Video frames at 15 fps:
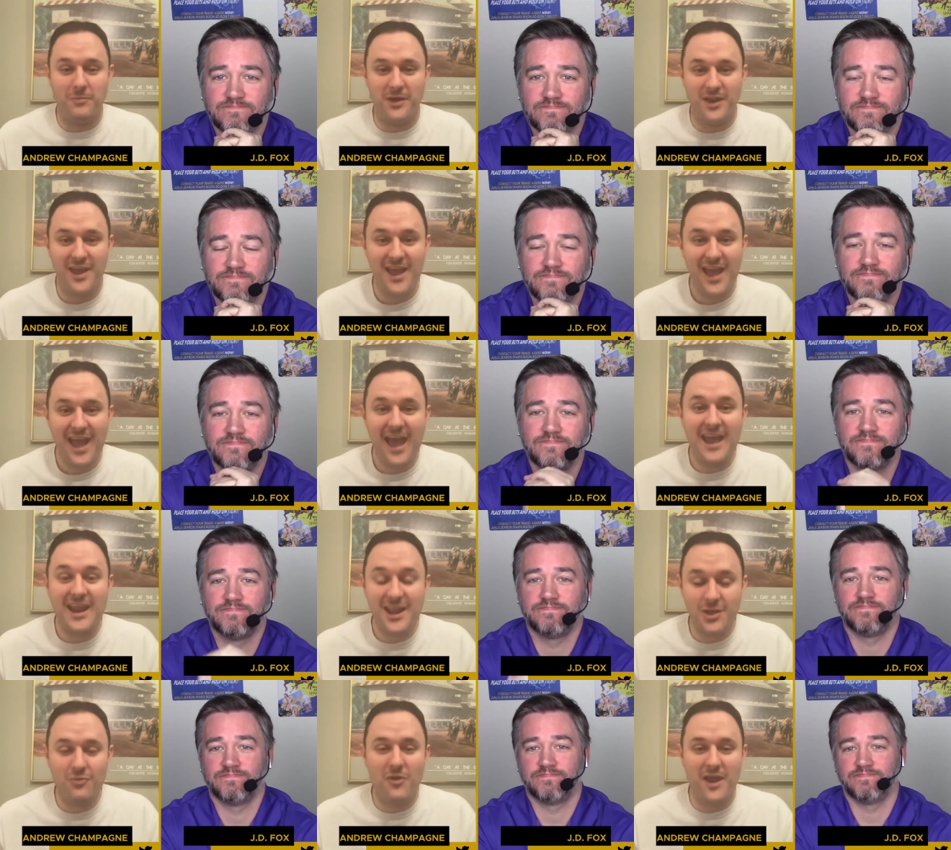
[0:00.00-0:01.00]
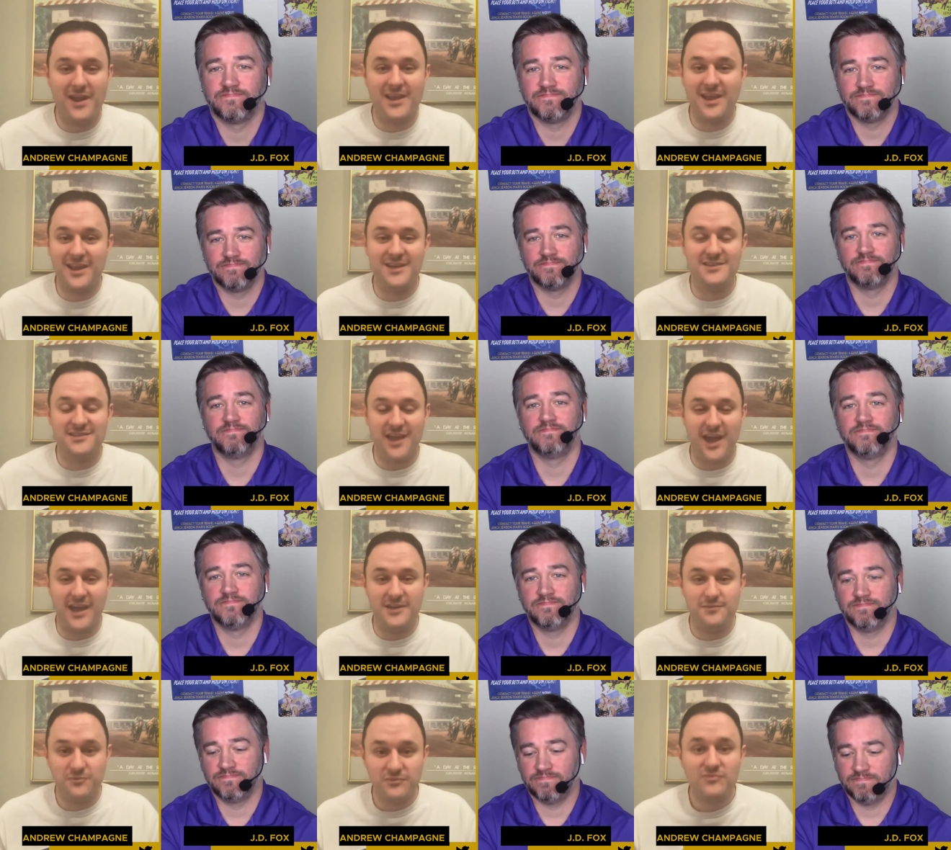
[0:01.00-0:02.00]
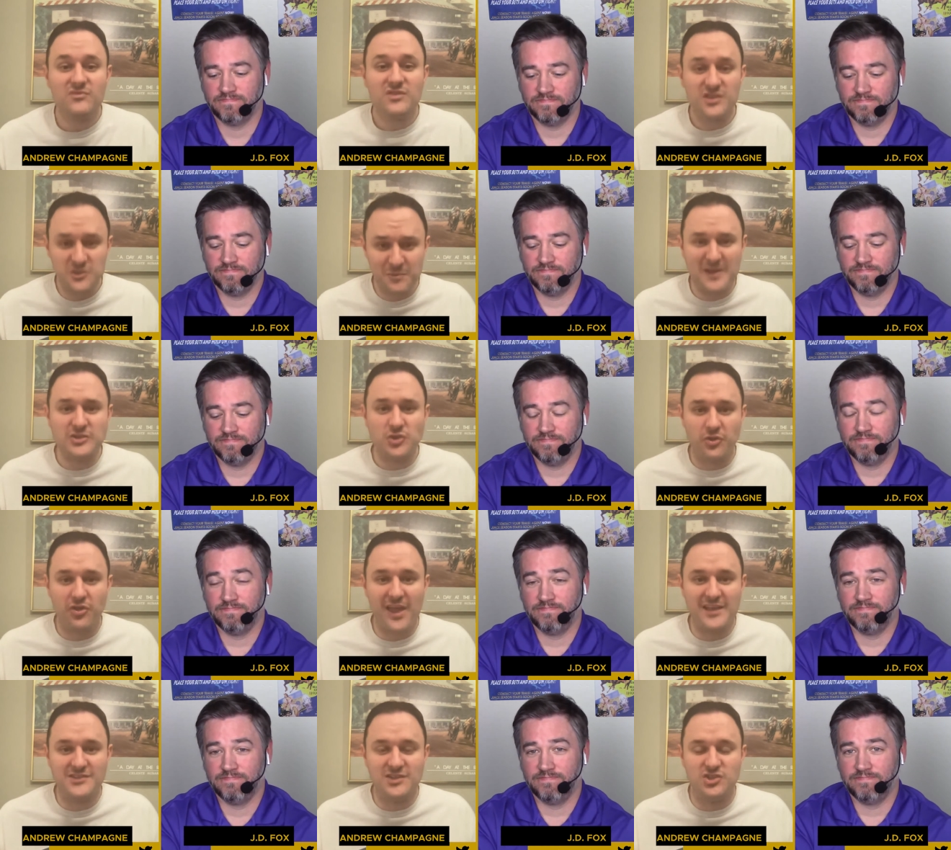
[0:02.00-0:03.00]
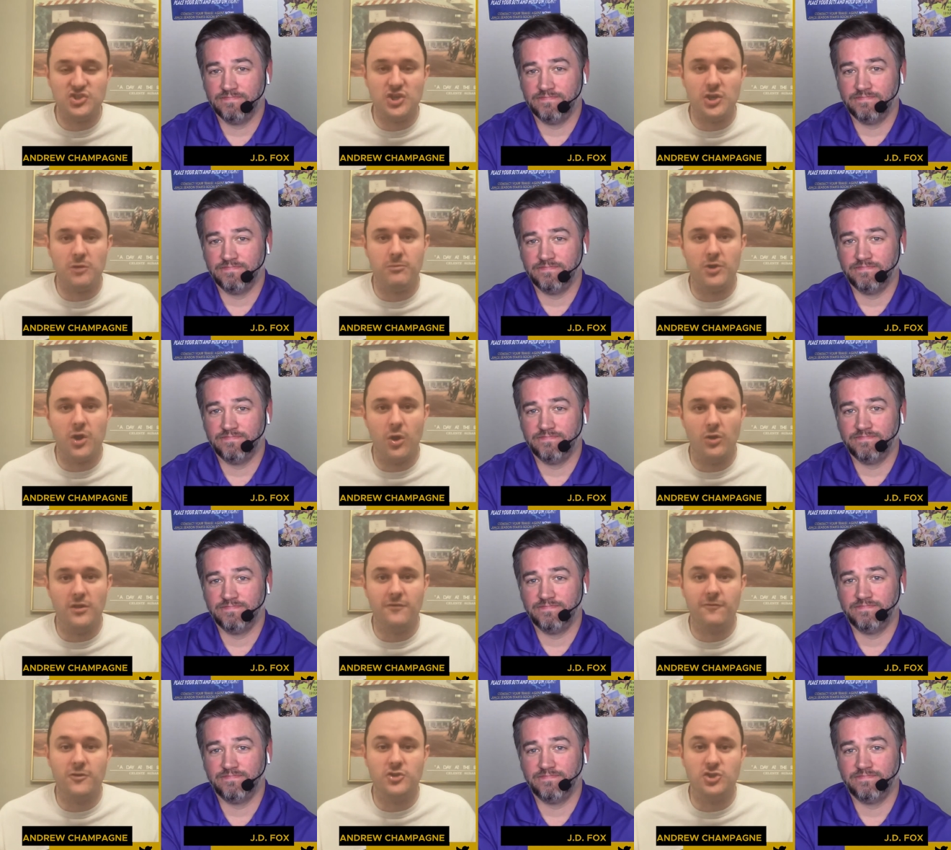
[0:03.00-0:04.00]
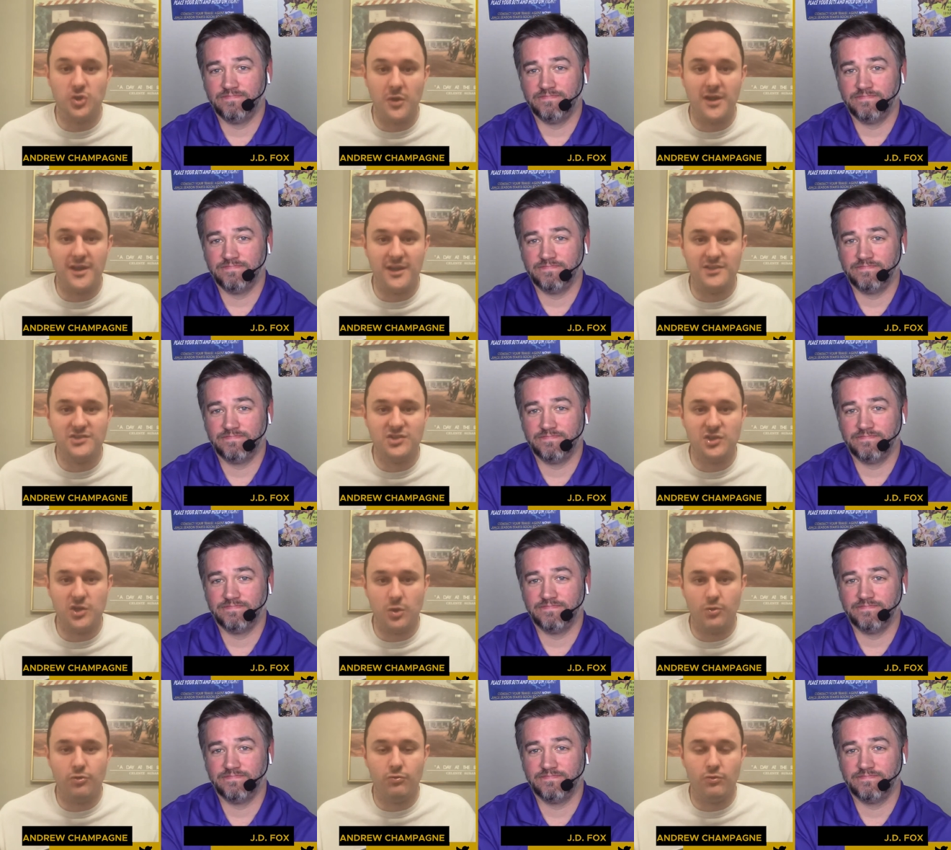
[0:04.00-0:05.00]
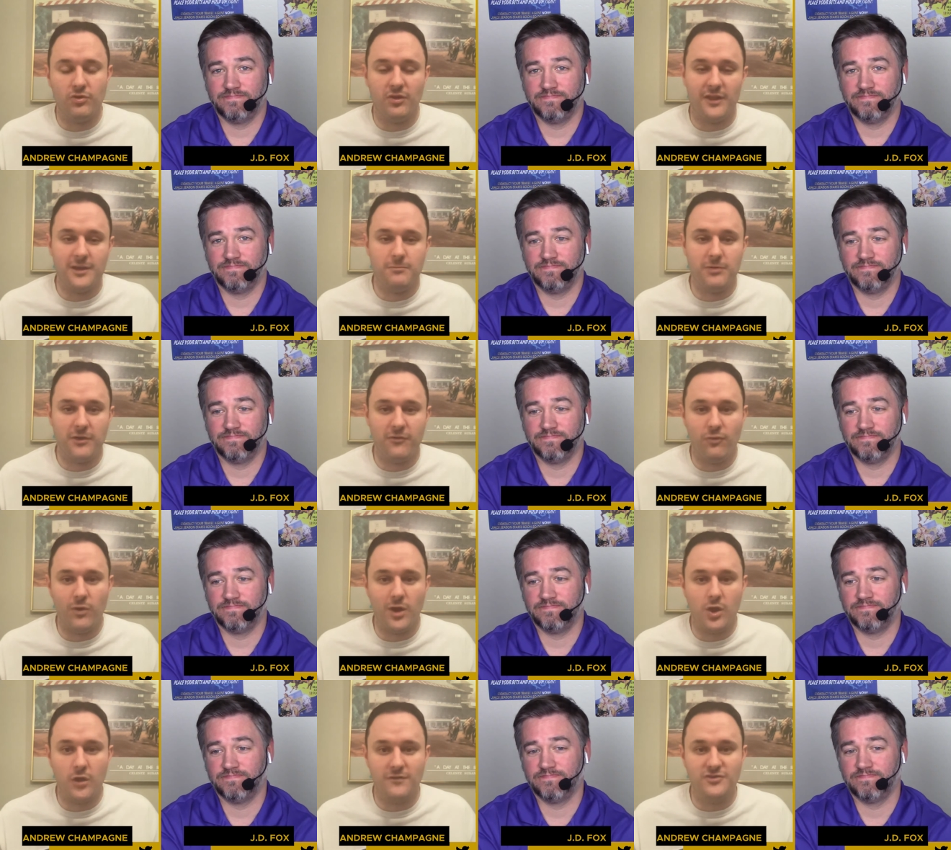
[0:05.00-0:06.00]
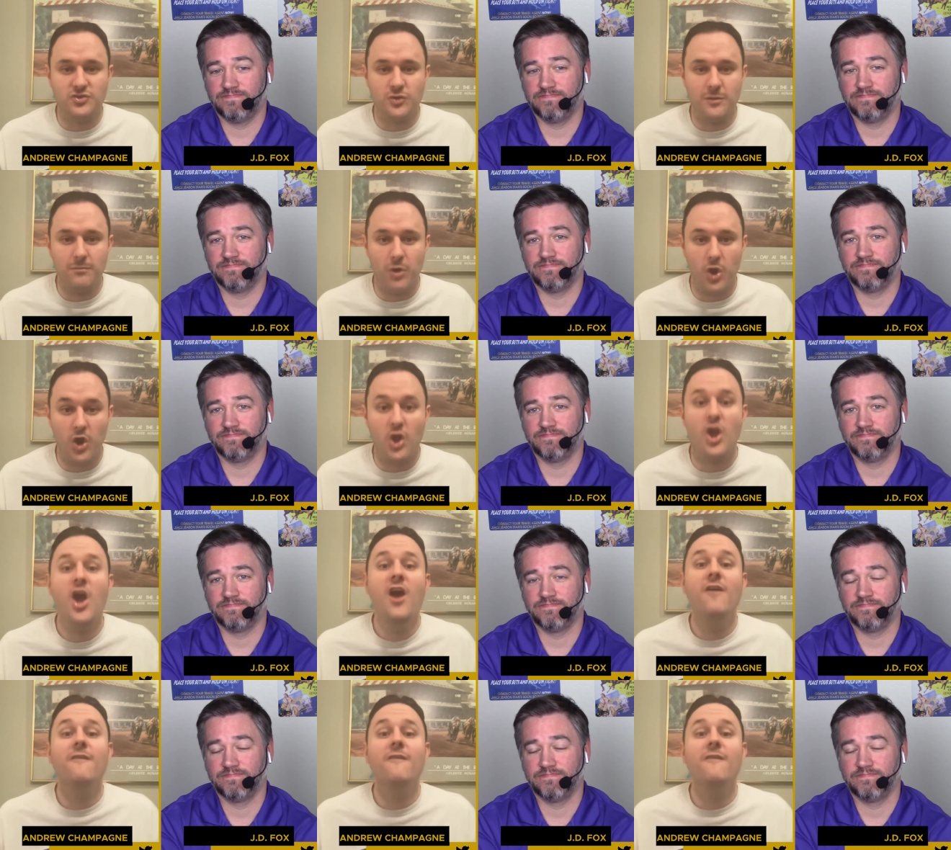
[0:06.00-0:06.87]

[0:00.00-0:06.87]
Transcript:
Speaker 1: But at any rate, kidding aside, Special thanks to Gino Buccola for joining us to go through the late pick four at Gulfstream Park.